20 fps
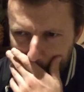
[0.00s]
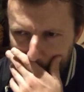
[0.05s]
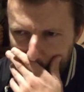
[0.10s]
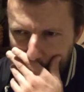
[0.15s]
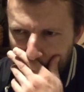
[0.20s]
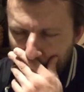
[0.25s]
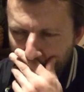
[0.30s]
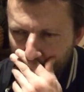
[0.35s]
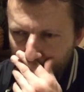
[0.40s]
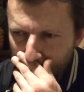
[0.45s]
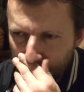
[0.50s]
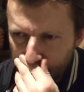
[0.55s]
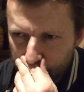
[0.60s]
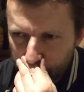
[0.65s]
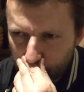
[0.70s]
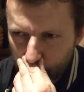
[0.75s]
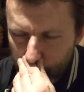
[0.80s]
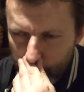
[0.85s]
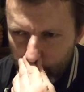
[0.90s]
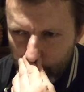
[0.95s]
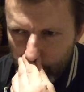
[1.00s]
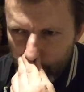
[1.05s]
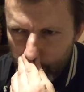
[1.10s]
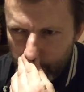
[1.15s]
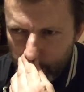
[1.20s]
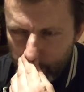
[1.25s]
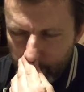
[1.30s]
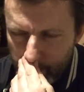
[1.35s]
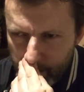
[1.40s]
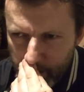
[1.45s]
Oh, fucking hell,
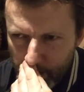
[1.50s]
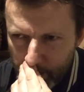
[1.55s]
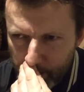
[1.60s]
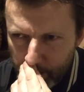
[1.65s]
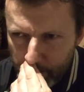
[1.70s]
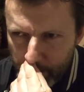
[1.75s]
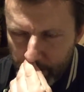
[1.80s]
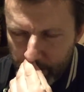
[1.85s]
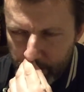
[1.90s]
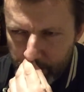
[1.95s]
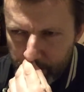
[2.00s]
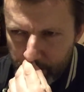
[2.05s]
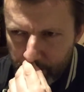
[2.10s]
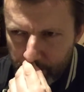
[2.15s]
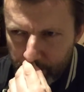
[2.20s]
off the top of my head.